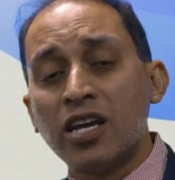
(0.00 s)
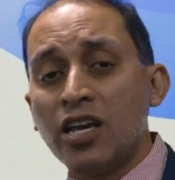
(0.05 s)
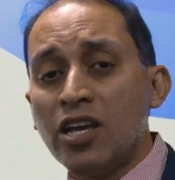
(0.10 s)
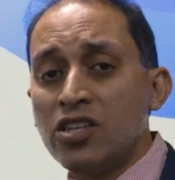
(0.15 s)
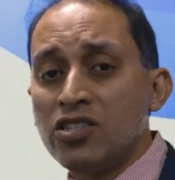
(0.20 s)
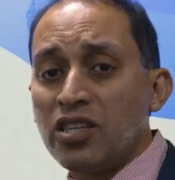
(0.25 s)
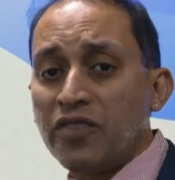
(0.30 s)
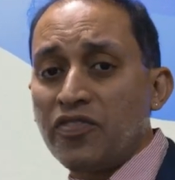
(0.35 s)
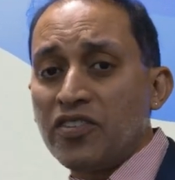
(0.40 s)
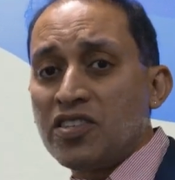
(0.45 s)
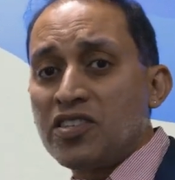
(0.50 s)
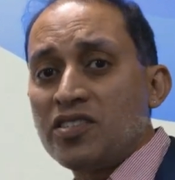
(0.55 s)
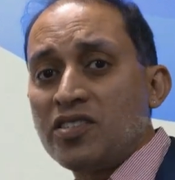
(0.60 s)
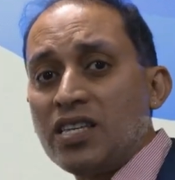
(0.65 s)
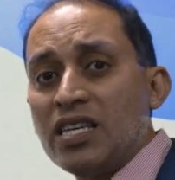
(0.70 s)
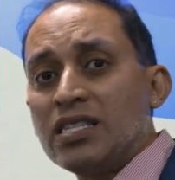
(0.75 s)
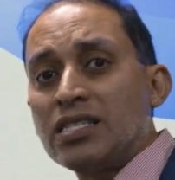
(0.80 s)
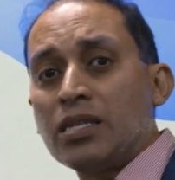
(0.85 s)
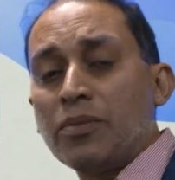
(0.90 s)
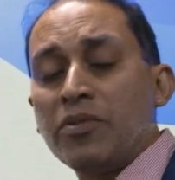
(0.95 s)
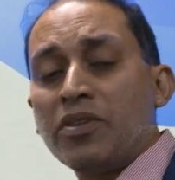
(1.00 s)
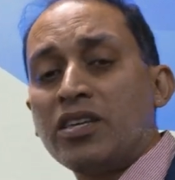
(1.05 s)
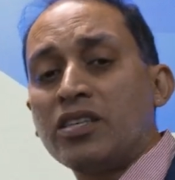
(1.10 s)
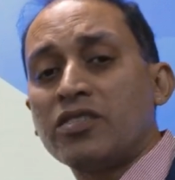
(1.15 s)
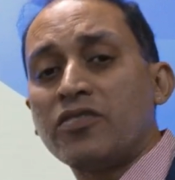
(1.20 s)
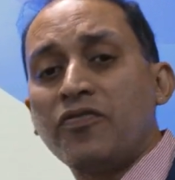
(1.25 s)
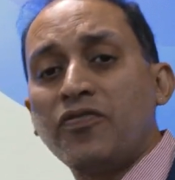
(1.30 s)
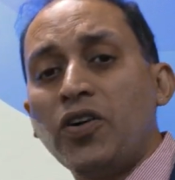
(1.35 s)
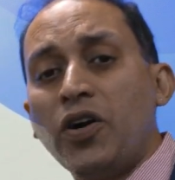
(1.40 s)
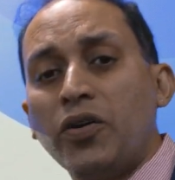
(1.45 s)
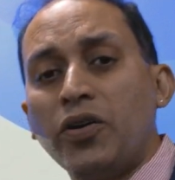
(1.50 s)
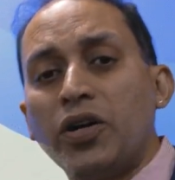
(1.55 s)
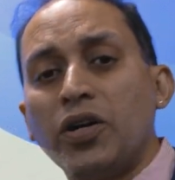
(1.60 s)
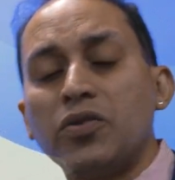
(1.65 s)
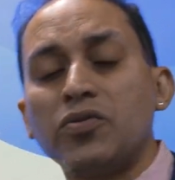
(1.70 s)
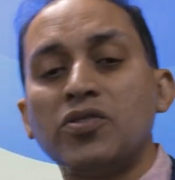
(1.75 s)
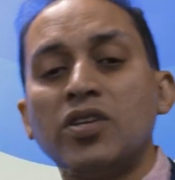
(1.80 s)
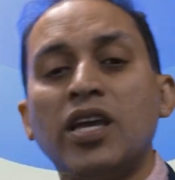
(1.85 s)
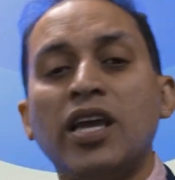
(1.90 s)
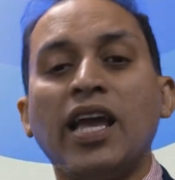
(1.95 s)
So if you see some of these
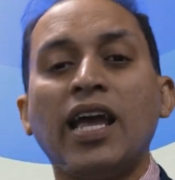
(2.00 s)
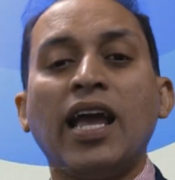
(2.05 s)
photos,